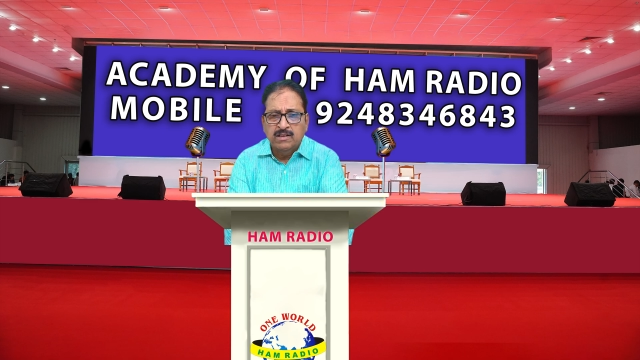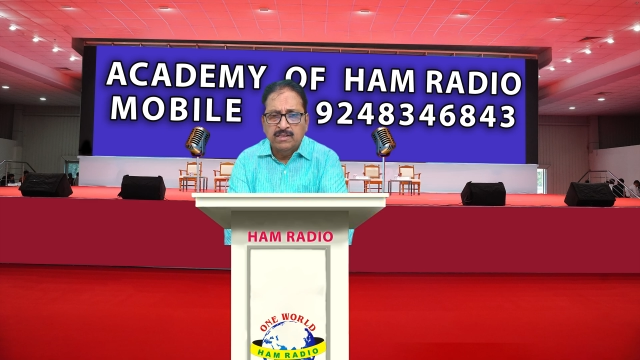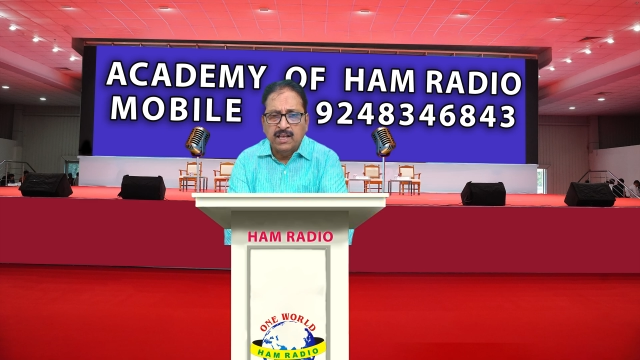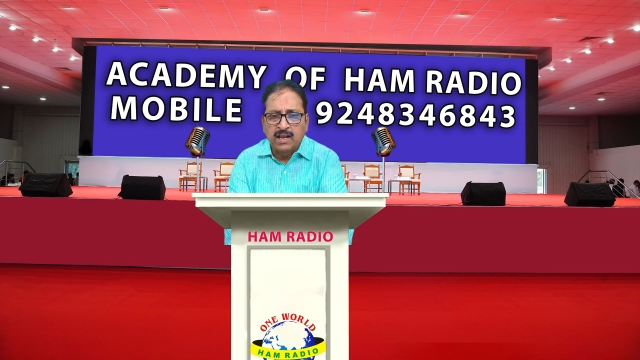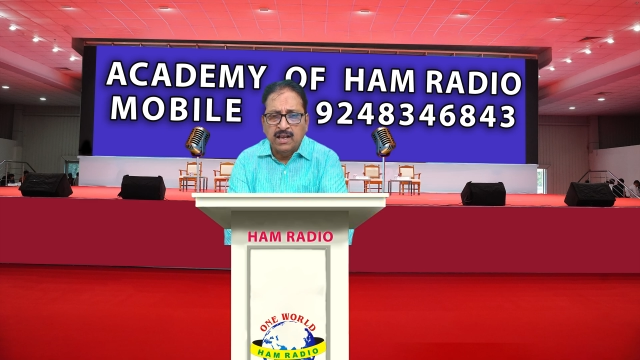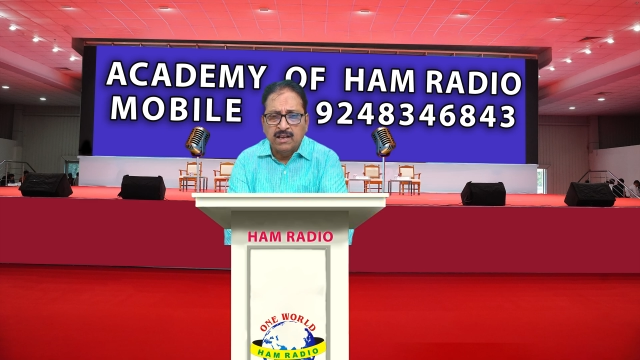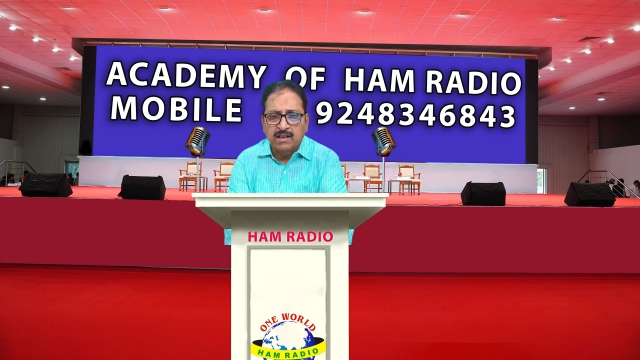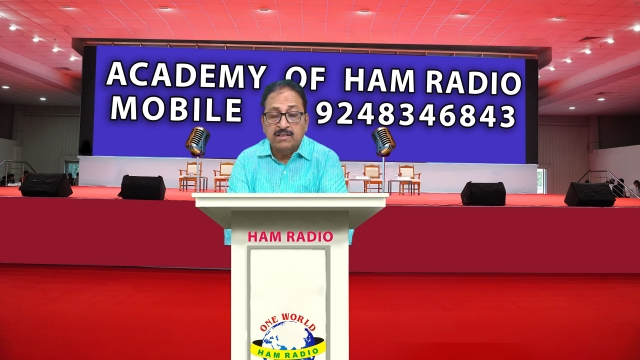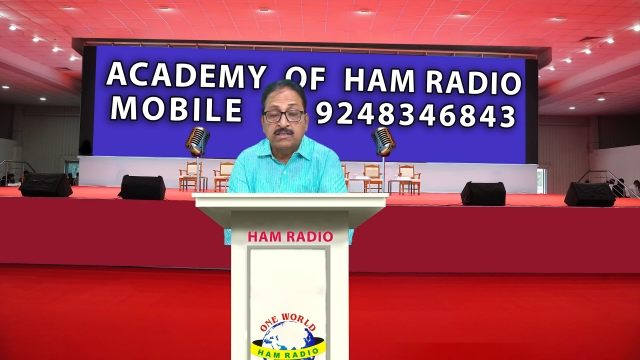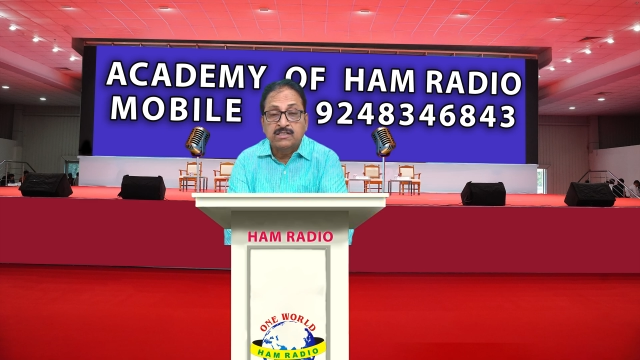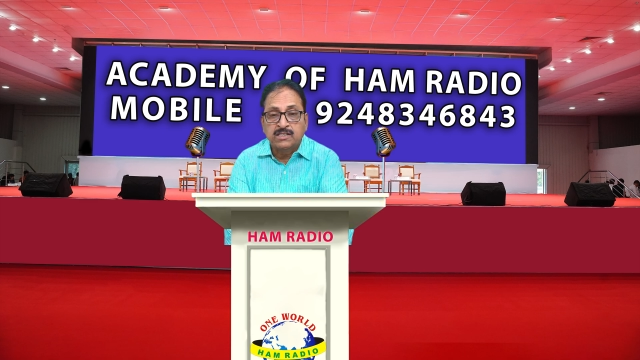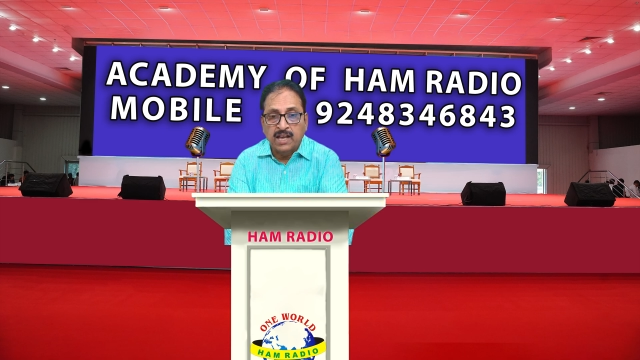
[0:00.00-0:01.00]

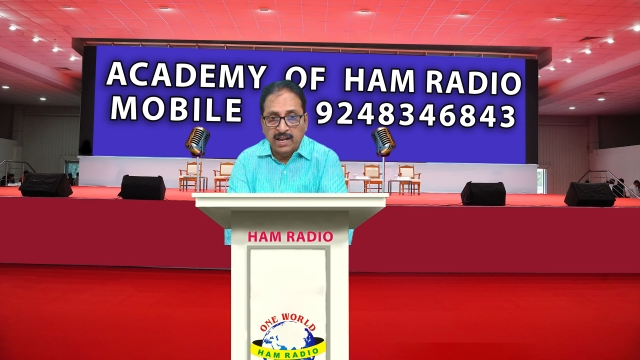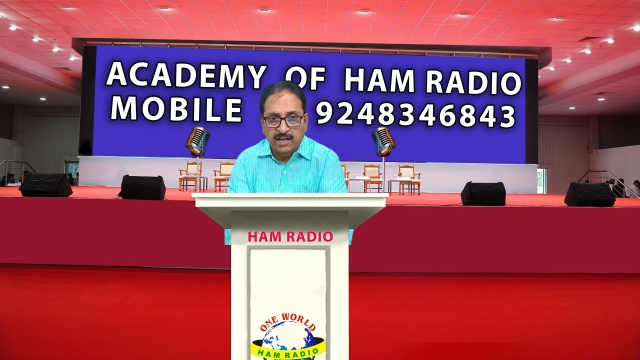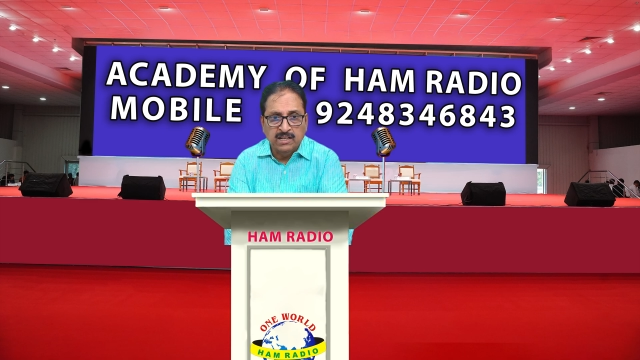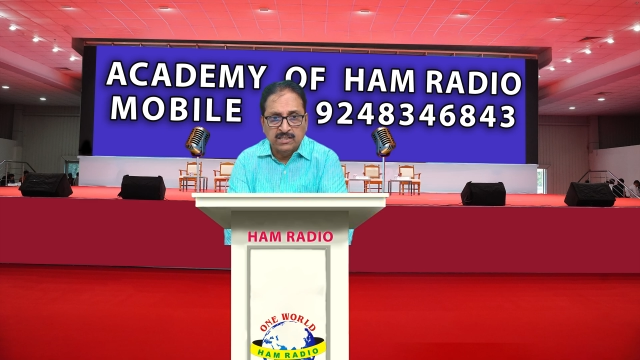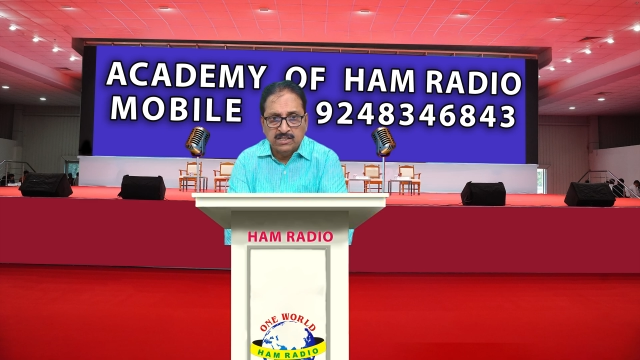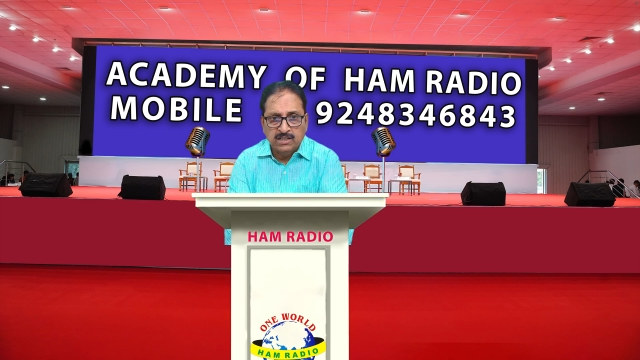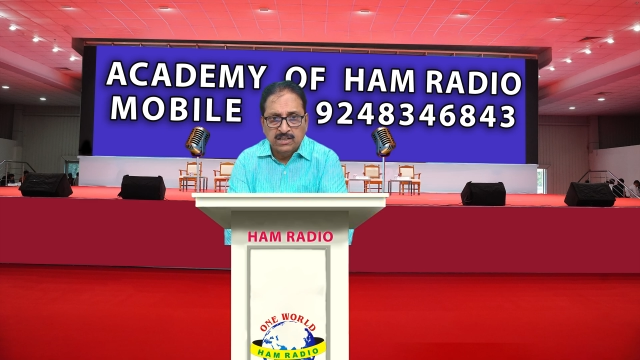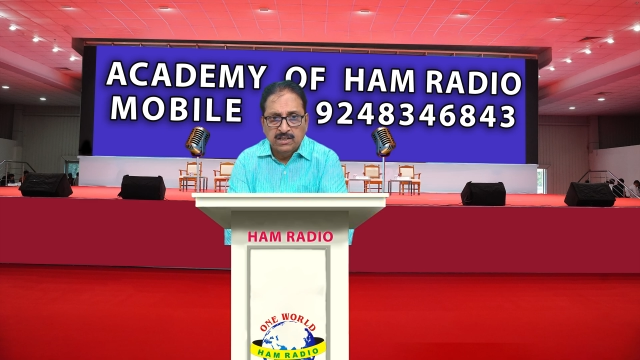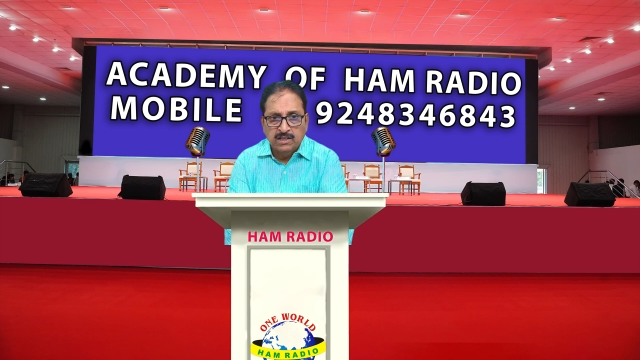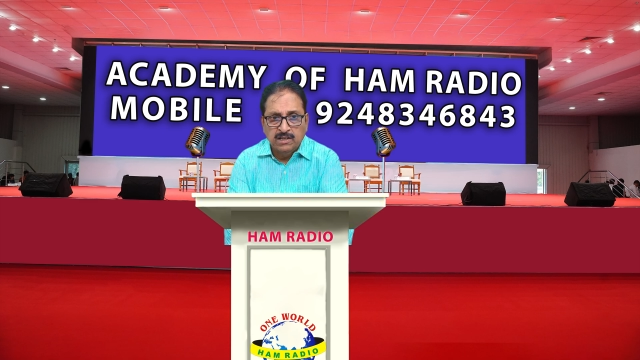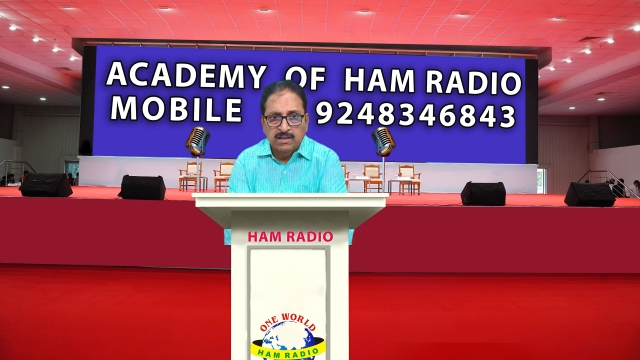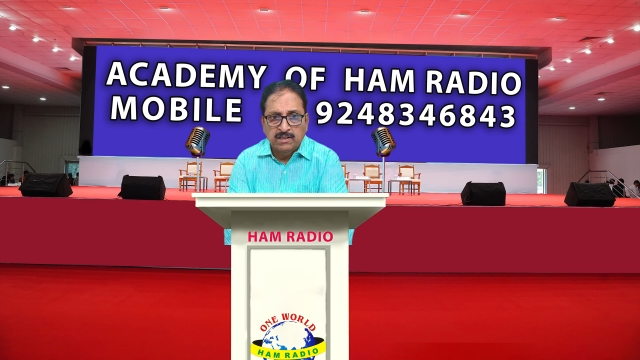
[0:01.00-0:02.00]
the silence.
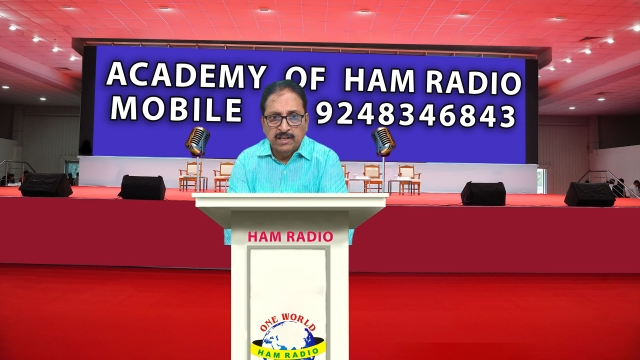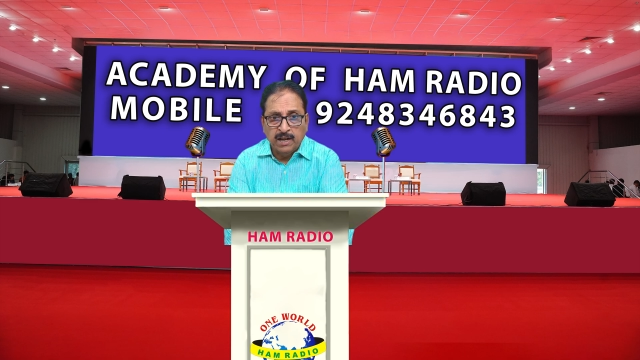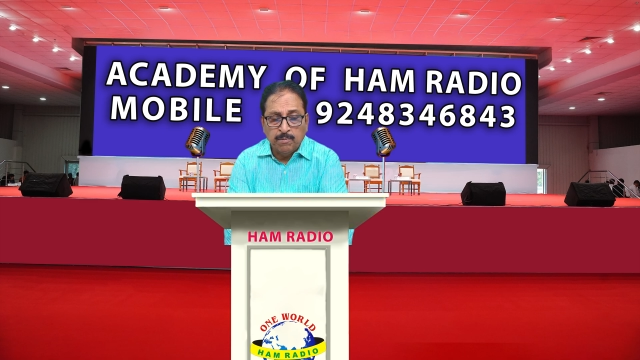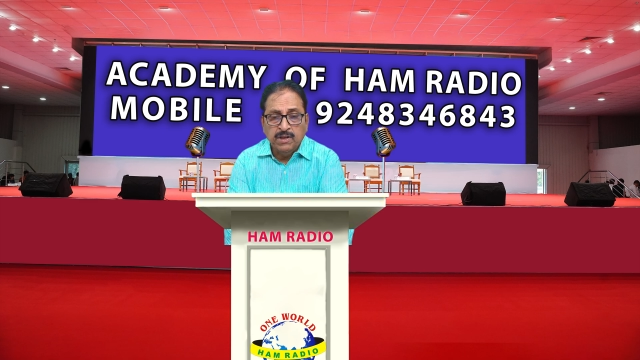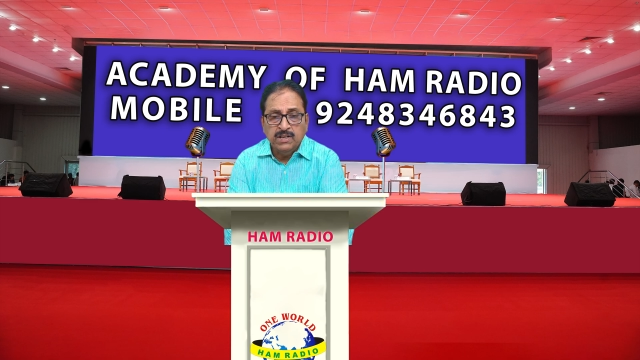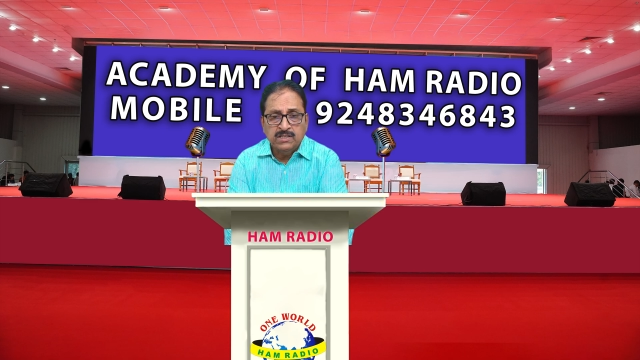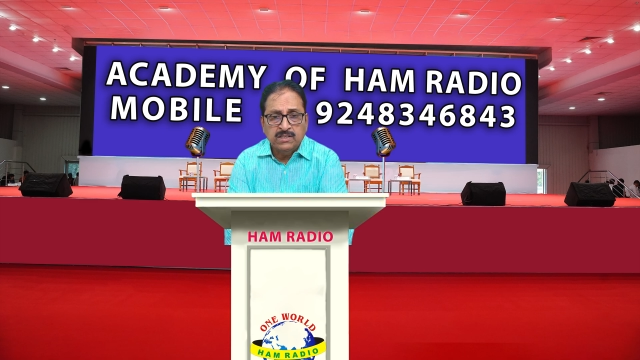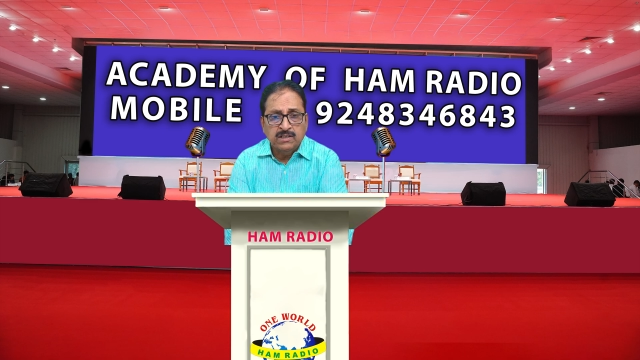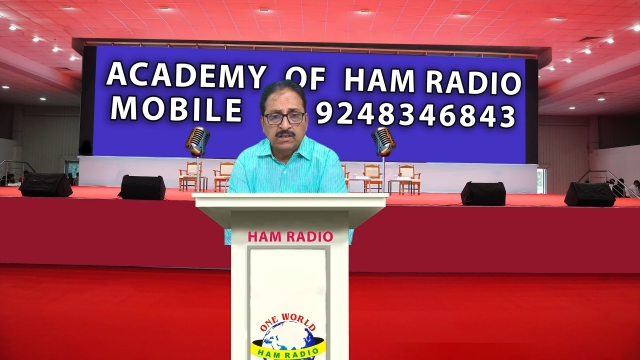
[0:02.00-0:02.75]
That means